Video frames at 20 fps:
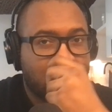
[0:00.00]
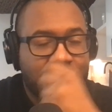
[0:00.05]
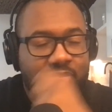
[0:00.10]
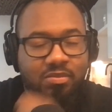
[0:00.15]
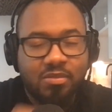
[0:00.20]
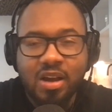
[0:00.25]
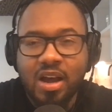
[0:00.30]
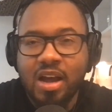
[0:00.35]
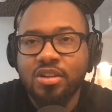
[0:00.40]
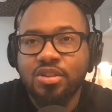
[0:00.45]

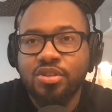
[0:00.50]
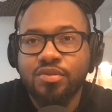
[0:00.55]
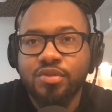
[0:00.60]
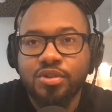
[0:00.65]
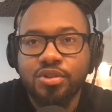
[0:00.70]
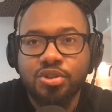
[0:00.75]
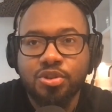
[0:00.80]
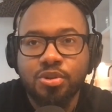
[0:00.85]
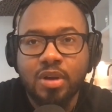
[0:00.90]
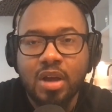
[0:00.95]

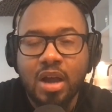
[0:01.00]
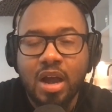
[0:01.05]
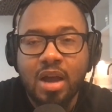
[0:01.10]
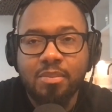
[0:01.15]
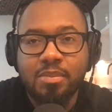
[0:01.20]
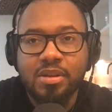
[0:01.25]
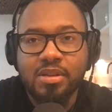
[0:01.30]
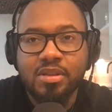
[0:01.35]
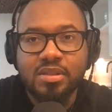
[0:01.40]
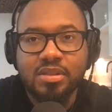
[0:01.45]
controversial
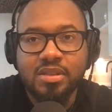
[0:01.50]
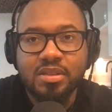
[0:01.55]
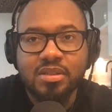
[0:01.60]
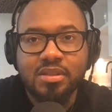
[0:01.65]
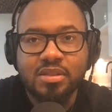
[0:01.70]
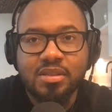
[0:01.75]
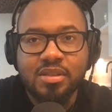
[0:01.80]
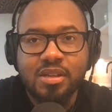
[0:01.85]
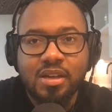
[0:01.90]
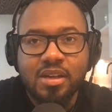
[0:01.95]
comments
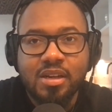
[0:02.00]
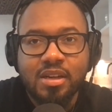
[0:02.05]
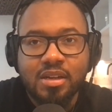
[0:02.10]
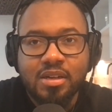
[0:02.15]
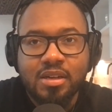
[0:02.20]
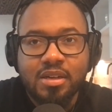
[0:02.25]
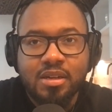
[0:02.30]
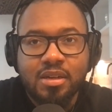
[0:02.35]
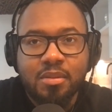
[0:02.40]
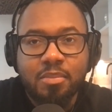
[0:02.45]
and
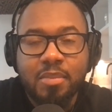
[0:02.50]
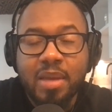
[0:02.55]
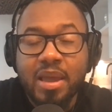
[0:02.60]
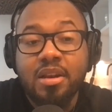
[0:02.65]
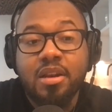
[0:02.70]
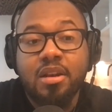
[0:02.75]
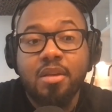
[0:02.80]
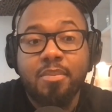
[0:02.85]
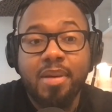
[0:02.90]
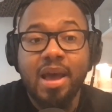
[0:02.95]
made
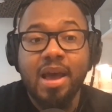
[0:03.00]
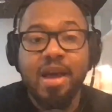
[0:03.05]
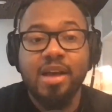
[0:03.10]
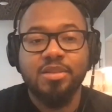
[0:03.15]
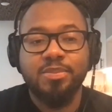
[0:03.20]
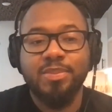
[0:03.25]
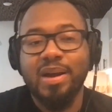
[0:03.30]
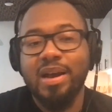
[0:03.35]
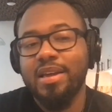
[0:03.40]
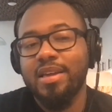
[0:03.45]
in the past
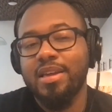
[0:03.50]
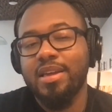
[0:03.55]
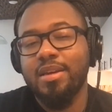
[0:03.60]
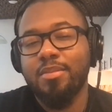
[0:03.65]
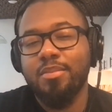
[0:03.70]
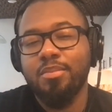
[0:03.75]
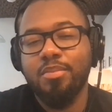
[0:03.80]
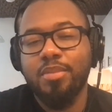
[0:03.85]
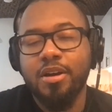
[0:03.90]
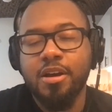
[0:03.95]
by
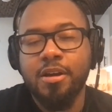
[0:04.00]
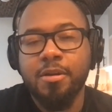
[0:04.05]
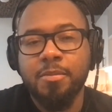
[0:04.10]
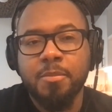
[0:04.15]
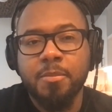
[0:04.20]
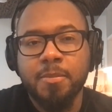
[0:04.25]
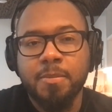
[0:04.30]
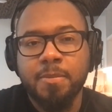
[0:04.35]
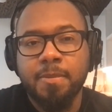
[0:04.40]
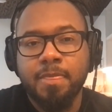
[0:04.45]
him, but
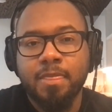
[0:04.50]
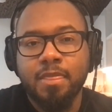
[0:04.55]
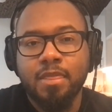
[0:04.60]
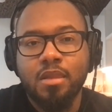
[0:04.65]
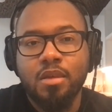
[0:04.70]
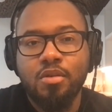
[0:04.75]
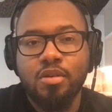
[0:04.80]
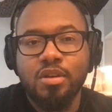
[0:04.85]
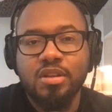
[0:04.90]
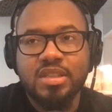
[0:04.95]

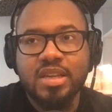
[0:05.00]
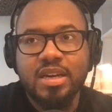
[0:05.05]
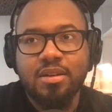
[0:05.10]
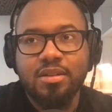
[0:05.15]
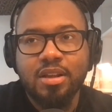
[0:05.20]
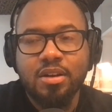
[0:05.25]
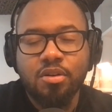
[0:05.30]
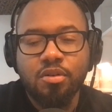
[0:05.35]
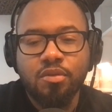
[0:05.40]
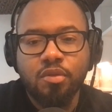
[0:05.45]
you can tell
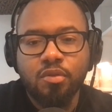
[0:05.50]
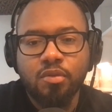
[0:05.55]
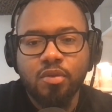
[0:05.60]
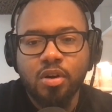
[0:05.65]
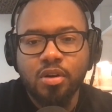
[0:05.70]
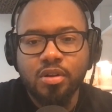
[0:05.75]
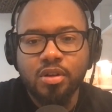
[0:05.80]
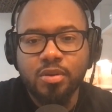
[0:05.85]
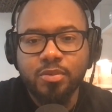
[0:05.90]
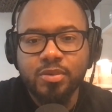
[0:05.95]
that overall
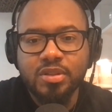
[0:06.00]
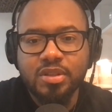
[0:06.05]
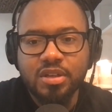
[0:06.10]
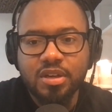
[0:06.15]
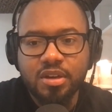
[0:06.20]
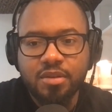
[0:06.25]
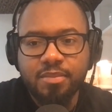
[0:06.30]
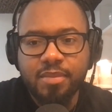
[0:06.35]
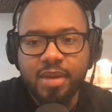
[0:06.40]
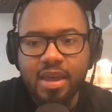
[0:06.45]
he was a
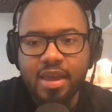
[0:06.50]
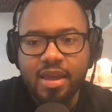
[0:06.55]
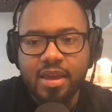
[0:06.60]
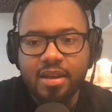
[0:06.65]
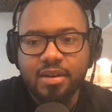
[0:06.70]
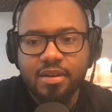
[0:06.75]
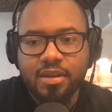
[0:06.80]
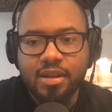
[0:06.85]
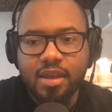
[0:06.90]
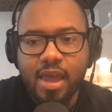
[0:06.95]
good man
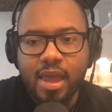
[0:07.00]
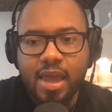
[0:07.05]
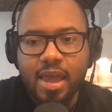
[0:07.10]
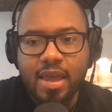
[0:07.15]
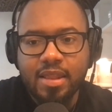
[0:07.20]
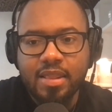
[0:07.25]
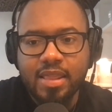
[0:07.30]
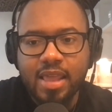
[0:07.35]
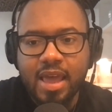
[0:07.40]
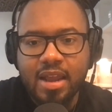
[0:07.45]

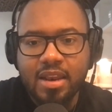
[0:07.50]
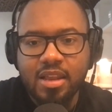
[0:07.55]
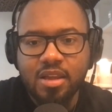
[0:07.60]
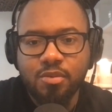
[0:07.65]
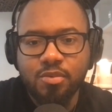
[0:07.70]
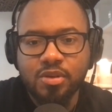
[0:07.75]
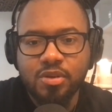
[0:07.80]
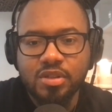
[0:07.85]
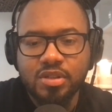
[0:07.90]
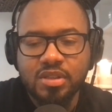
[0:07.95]
and that he
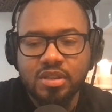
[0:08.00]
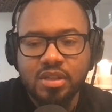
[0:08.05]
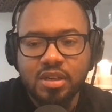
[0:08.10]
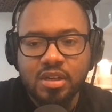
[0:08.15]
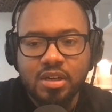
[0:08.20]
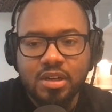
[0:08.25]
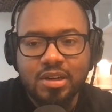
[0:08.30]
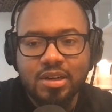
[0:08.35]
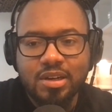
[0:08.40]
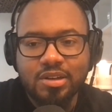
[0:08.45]
was
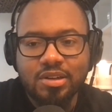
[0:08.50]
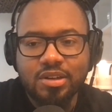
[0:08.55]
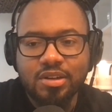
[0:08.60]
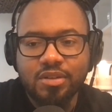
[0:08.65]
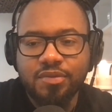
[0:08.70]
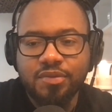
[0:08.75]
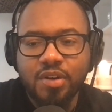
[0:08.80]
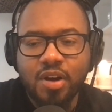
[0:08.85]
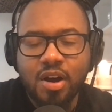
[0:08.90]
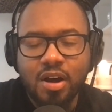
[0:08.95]
a good
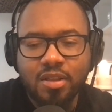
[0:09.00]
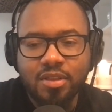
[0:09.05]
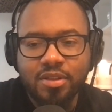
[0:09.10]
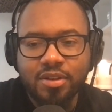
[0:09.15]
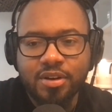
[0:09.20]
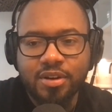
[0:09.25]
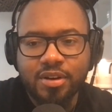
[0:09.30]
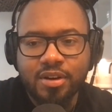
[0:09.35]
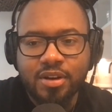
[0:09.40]
father,